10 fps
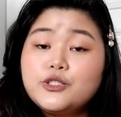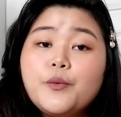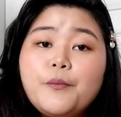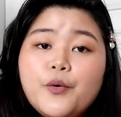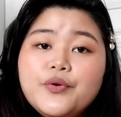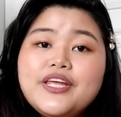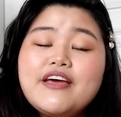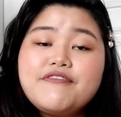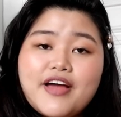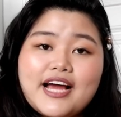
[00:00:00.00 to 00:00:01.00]
So Pony
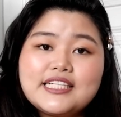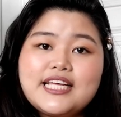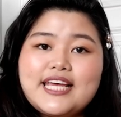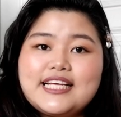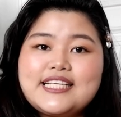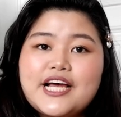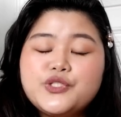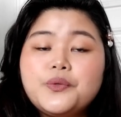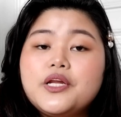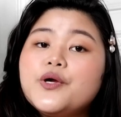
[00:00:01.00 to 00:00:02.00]
Effect is
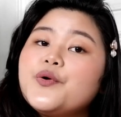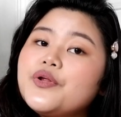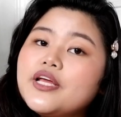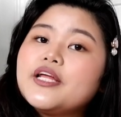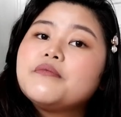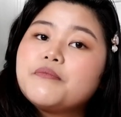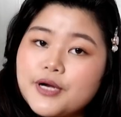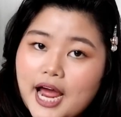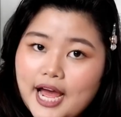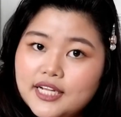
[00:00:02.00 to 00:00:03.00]
actually a Korean
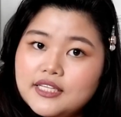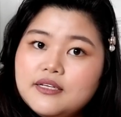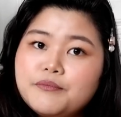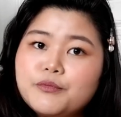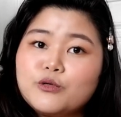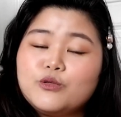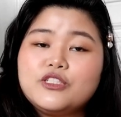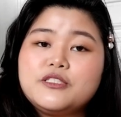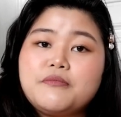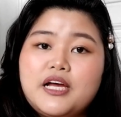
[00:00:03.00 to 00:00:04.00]
brand
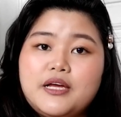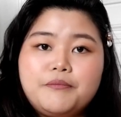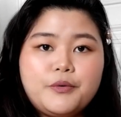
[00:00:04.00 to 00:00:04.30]
produced by